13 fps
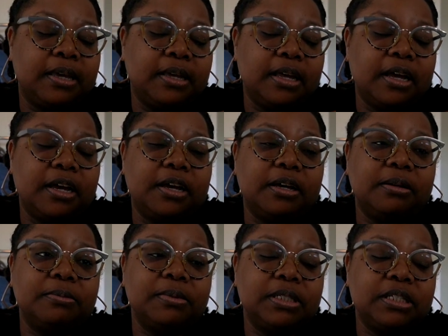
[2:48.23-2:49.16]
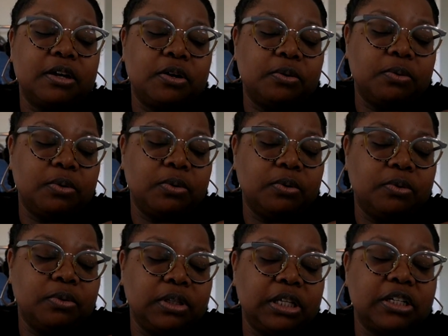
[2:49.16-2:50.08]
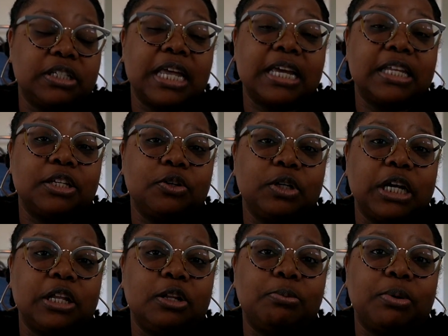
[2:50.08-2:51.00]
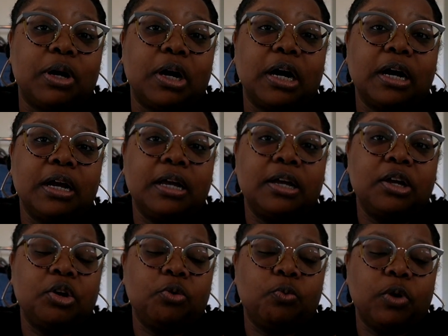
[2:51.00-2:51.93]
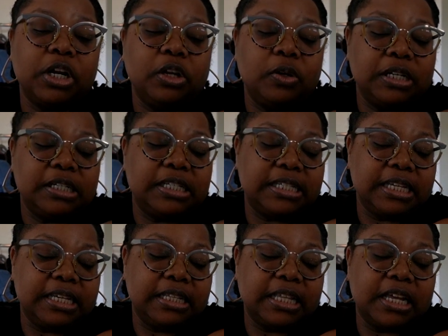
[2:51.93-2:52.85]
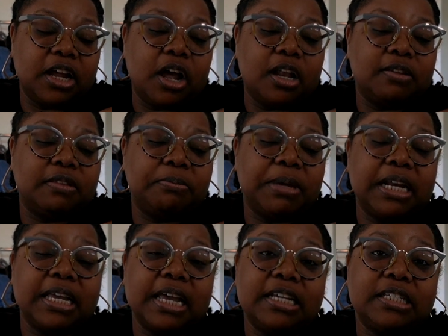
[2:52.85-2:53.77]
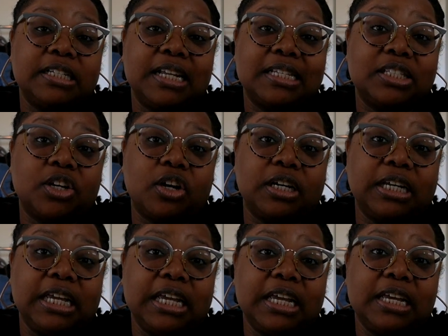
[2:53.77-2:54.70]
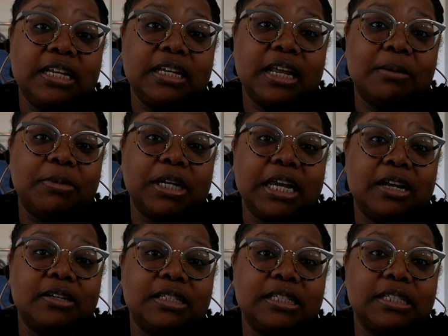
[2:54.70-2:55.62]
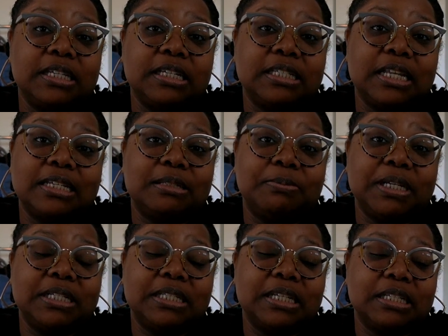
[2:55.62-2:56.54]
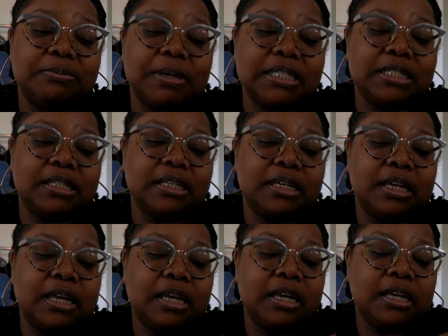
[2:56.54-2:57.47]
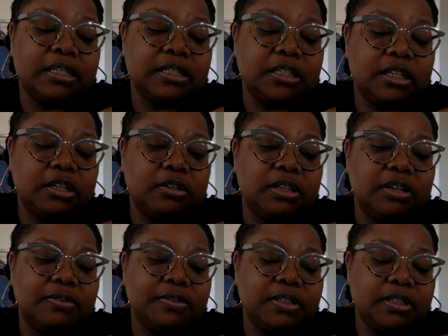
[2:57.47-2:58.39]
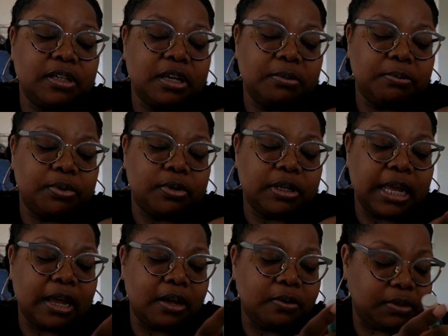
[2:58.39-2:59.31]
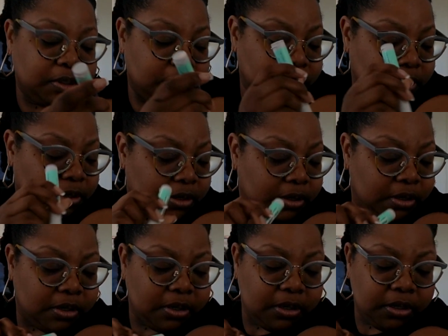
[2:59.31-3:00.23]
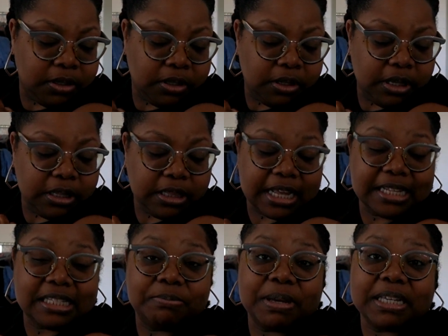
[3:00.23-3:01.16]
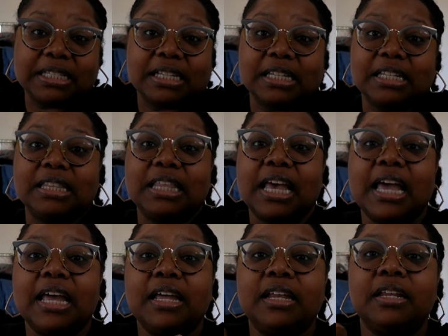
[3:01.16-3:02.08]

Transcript: So there's like a little yellow bar where you can see that all of the medication has gone in. I'm going to count to 6. That's been 6 basically. So then you lift and pull out. And that's basically that.